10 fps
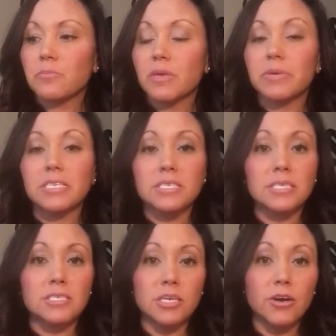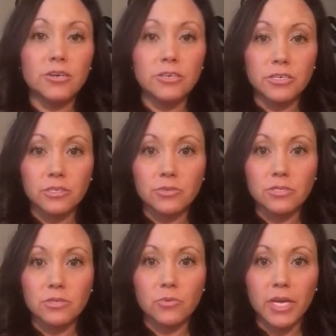maybe it just gets harder to
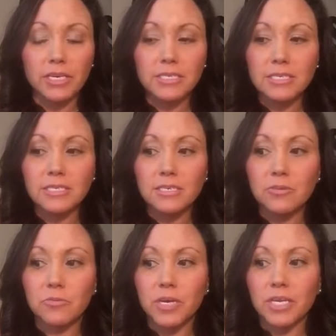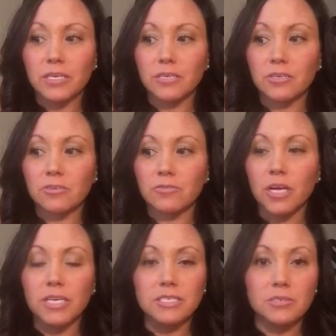lose the weight when you've
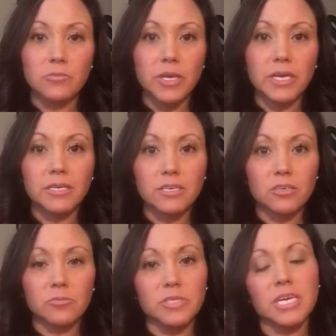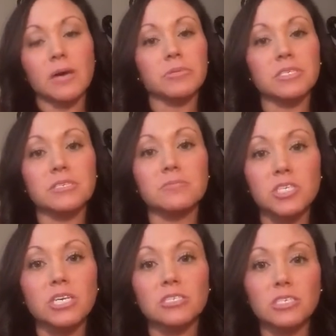lost some weight and your metabolism
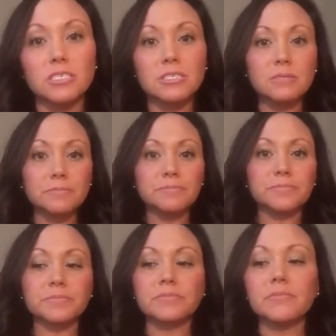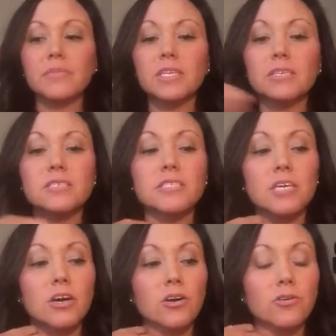changes.
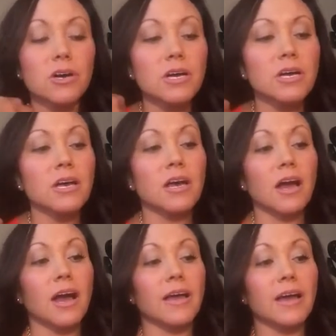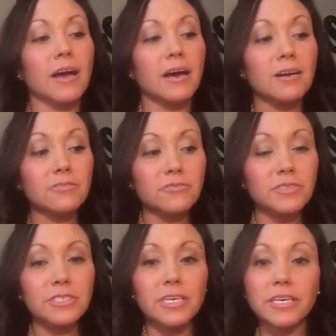So I have
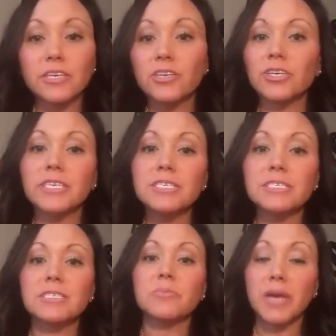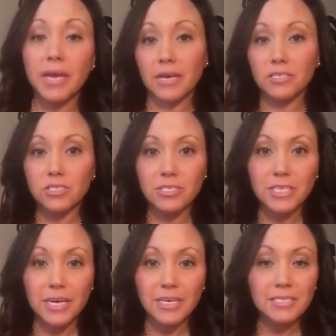increased my
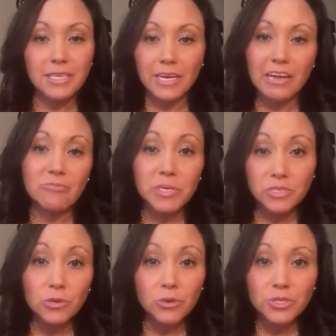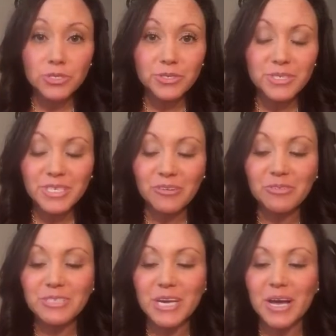exercise, like I've been told to
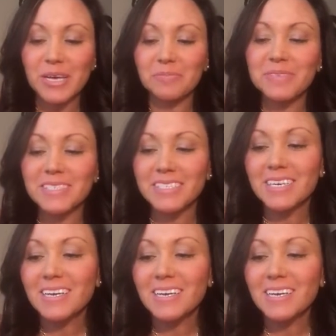several times.